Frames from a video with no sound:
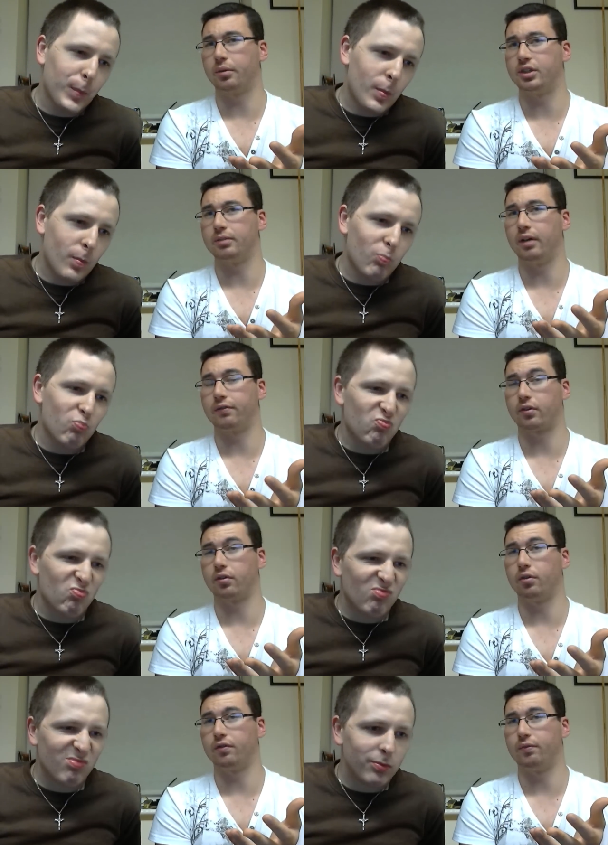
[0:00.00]
Speaker 1: going into Bound for
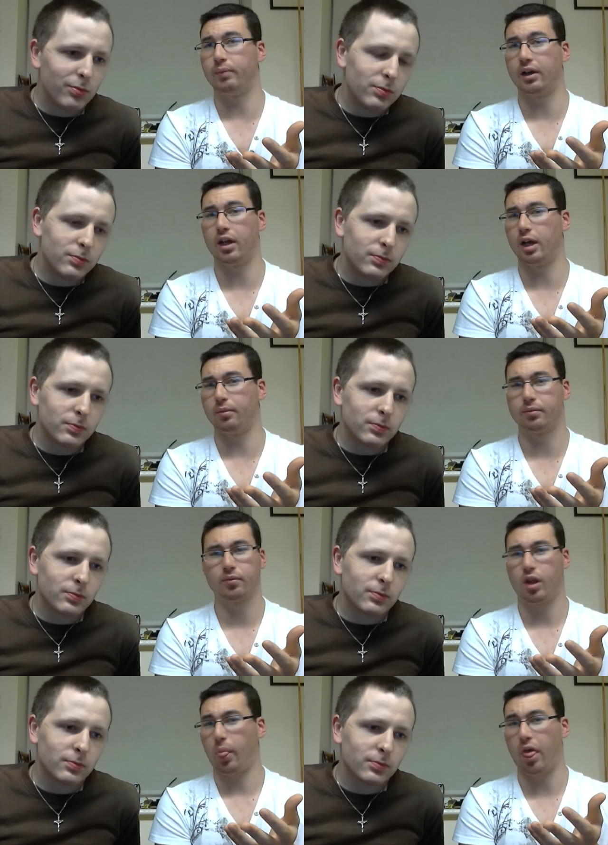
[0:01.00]
Glory. Uh,
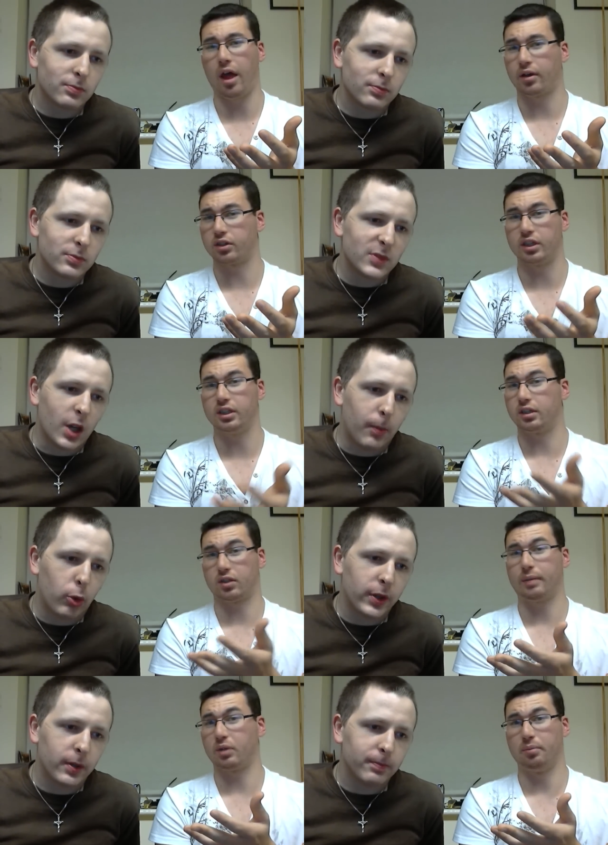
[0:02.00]
there, because they did a
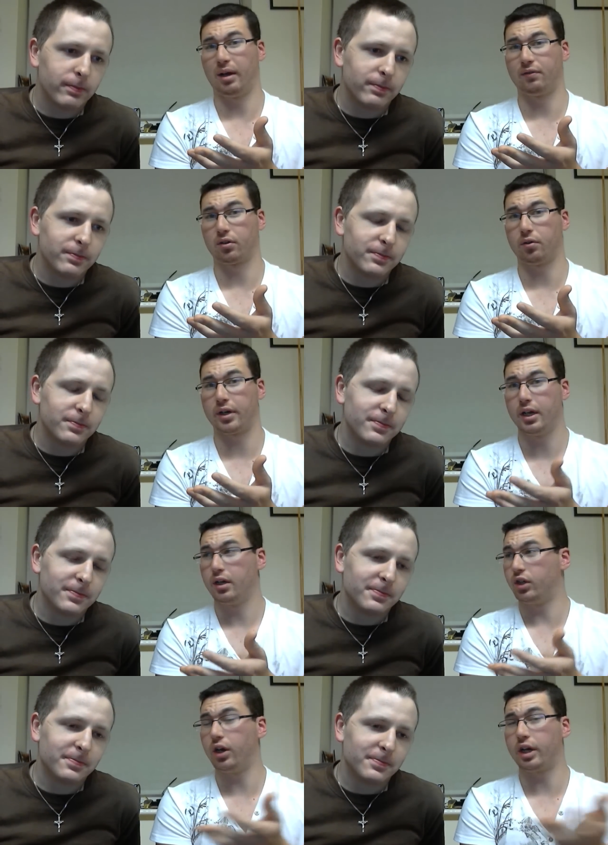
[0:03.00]
segment of Bound for Glory,
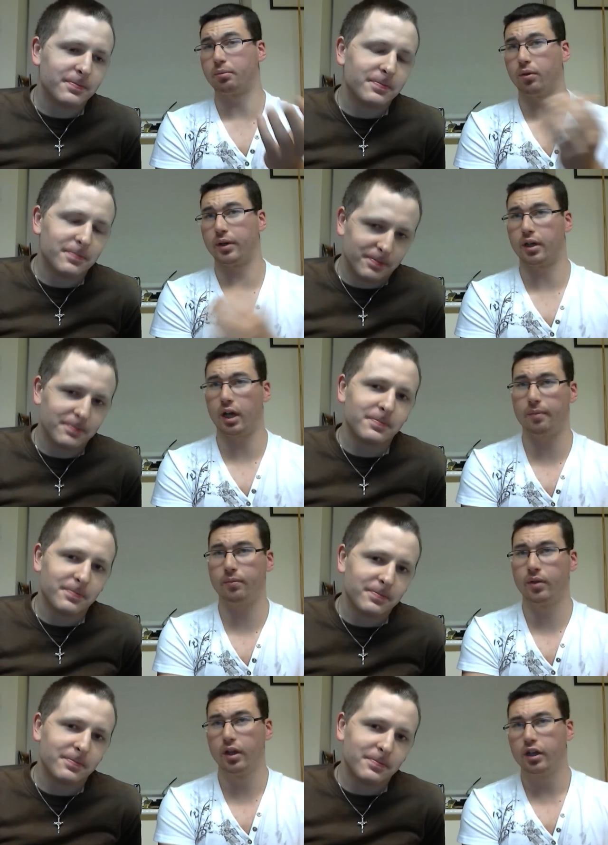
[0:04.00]
Turning Point.
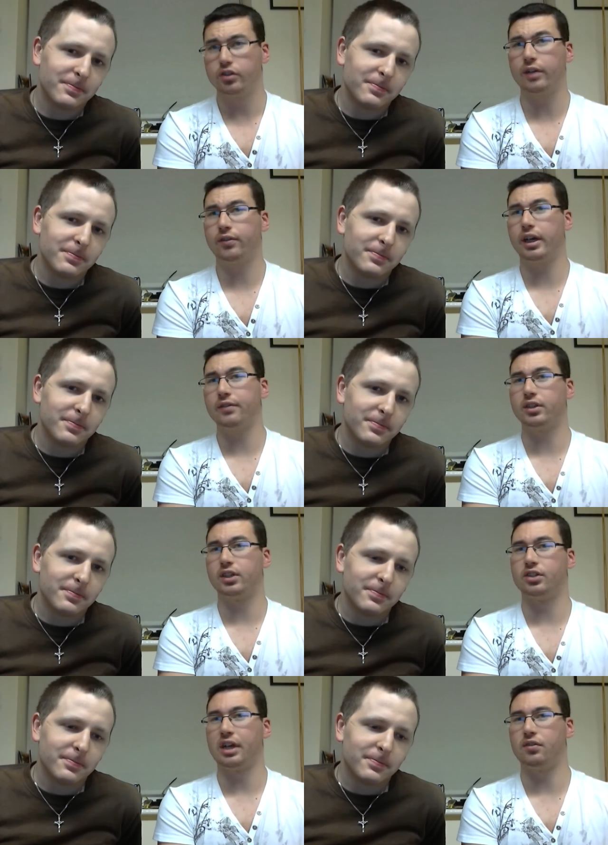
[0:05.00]
Um, Jeff Hardy
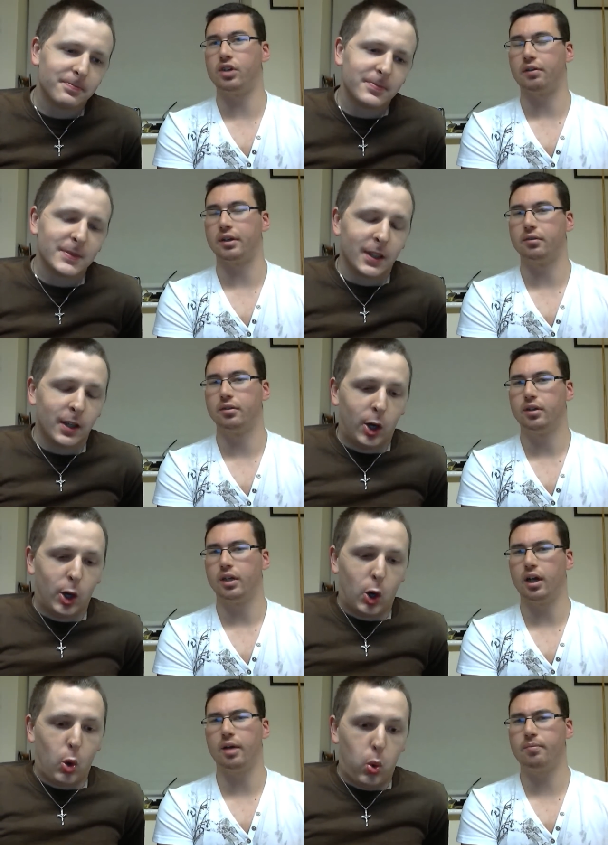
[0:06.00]
versus Jeff Jarrett.
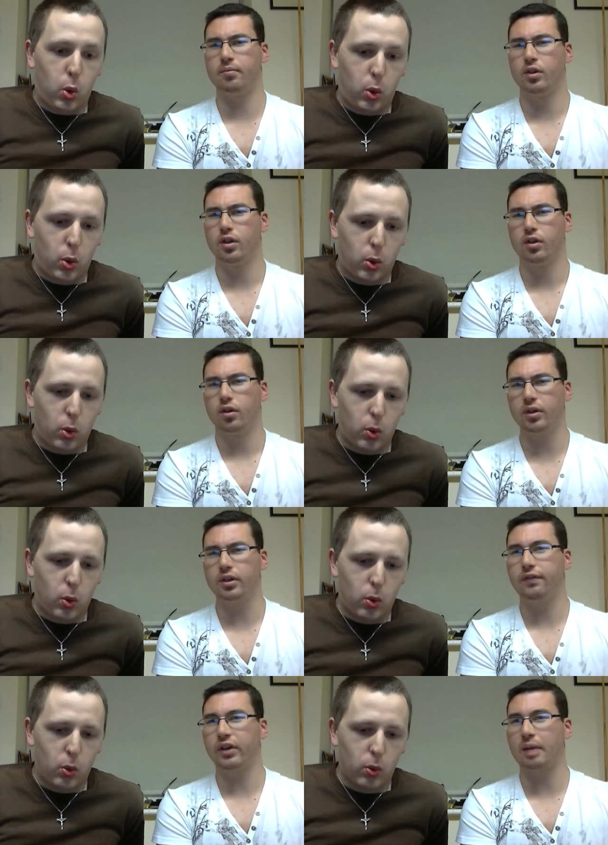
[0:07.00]
Um,
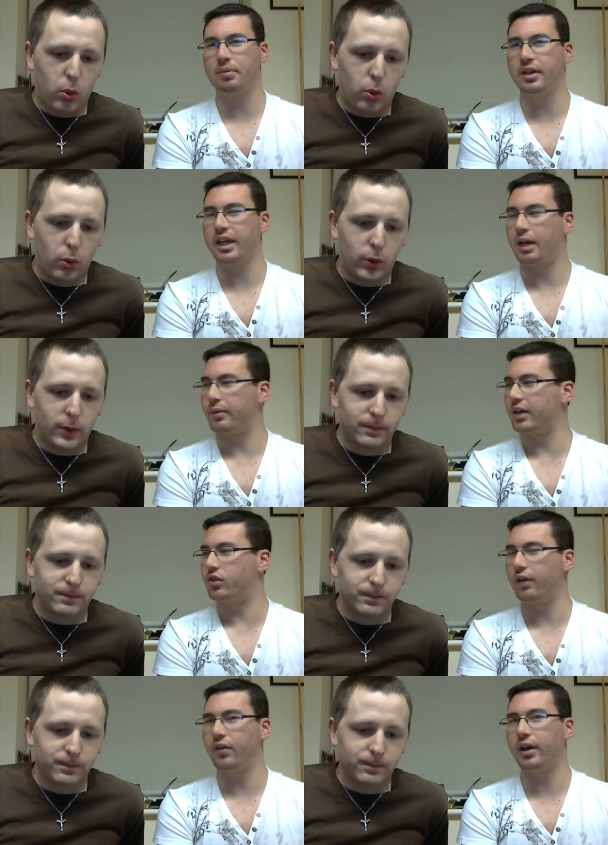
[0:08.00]
what the fuck happened here? We had
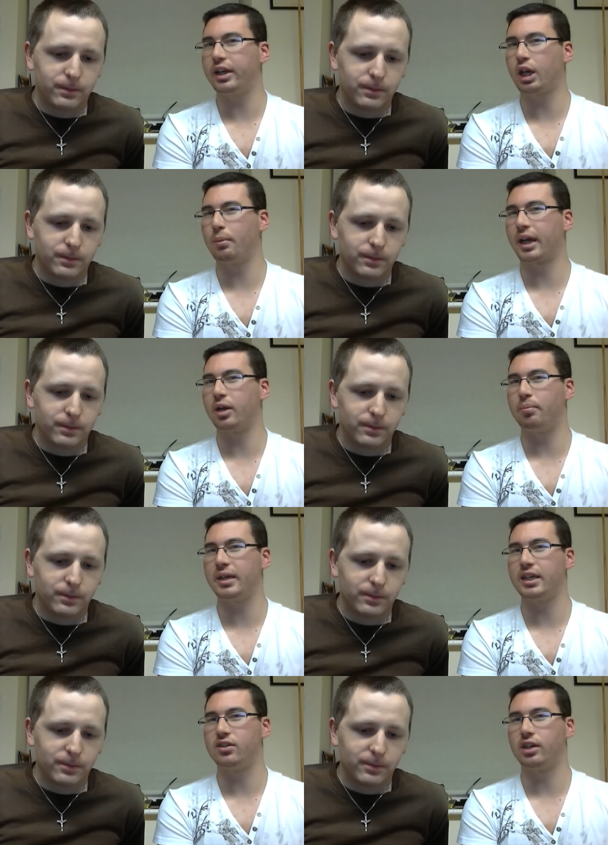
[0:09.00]
Jeff Hardy coming in and
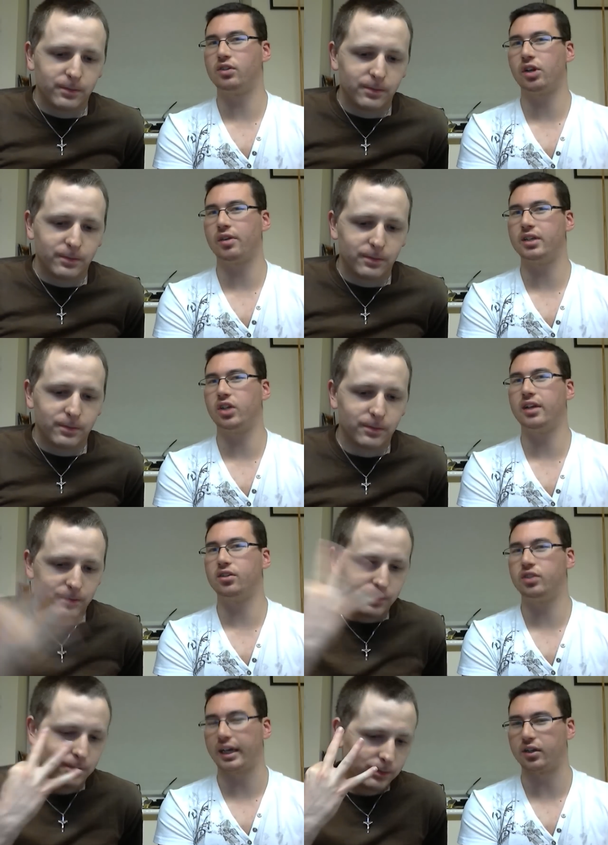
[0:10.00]
beating Jeff Jarrett in ten
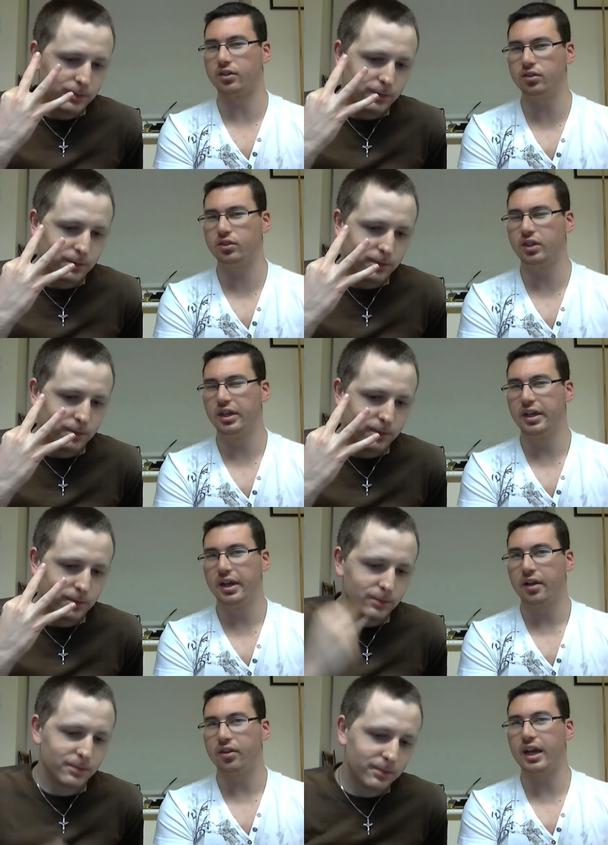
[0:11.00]
seconds.
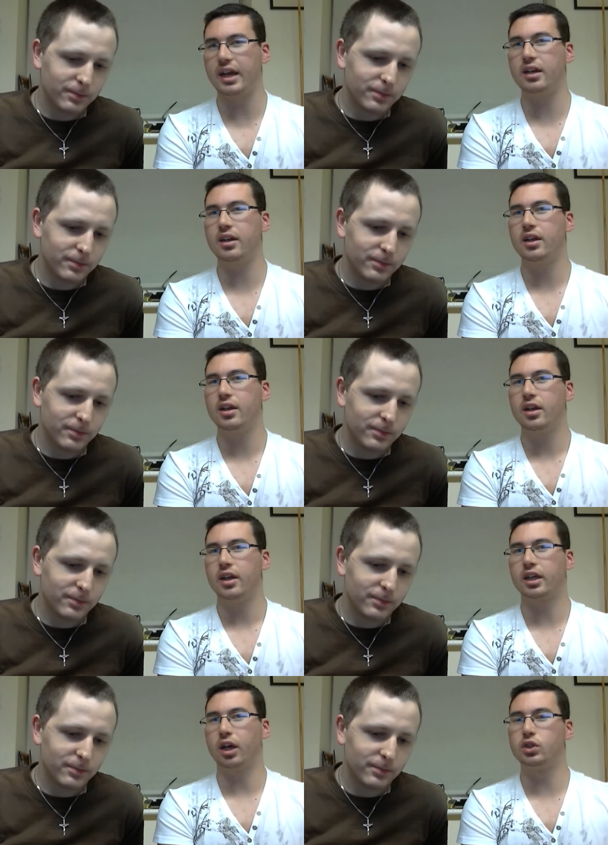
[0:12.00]
Then
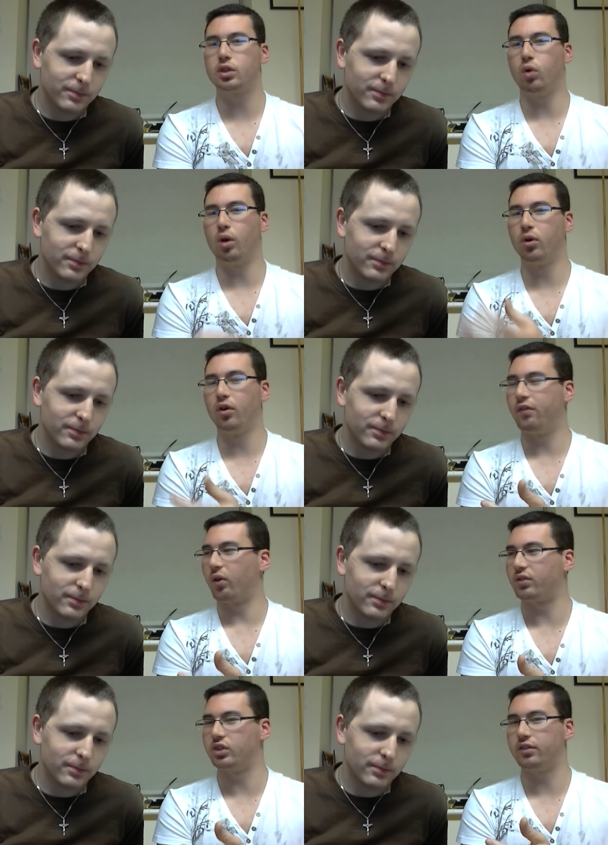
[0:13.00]
it goes to one more
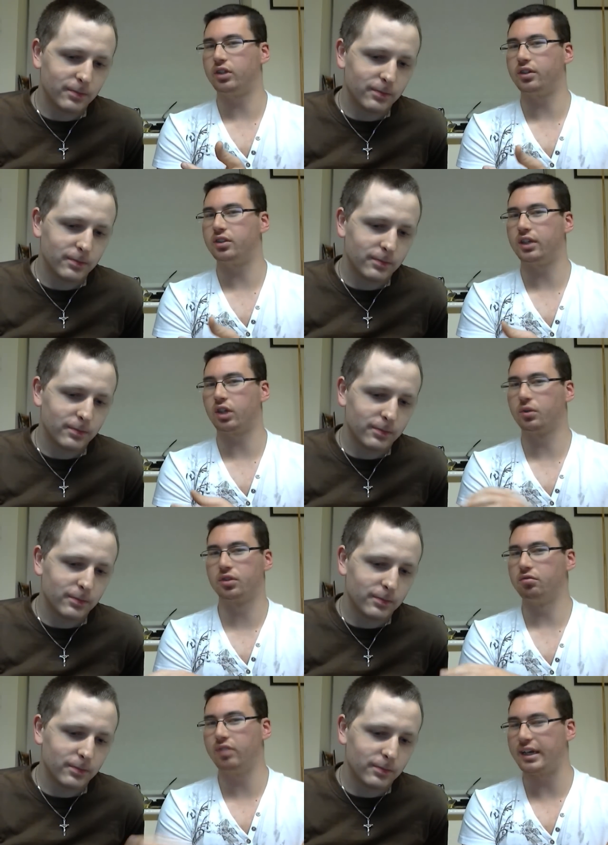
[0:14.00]
fall after Jeff Jarrett says, I
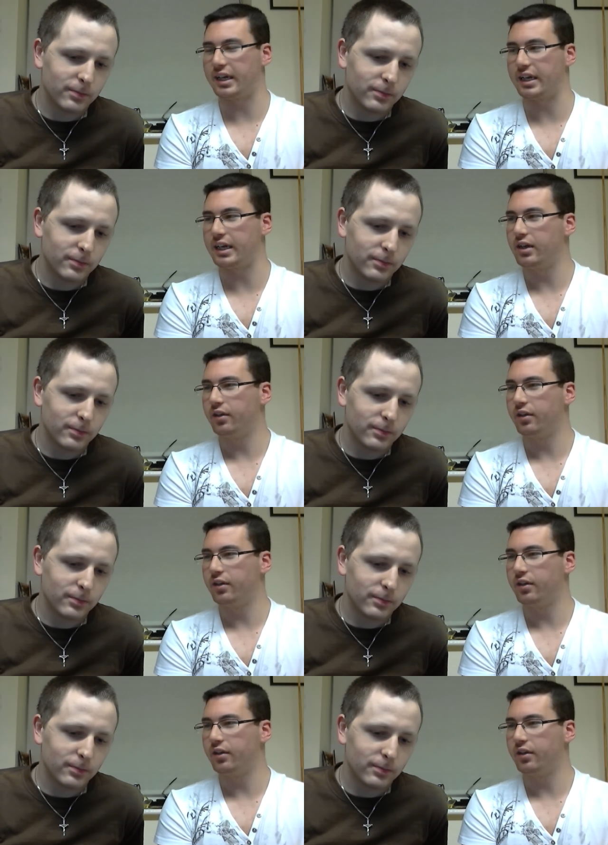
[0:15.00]
wasn't ready,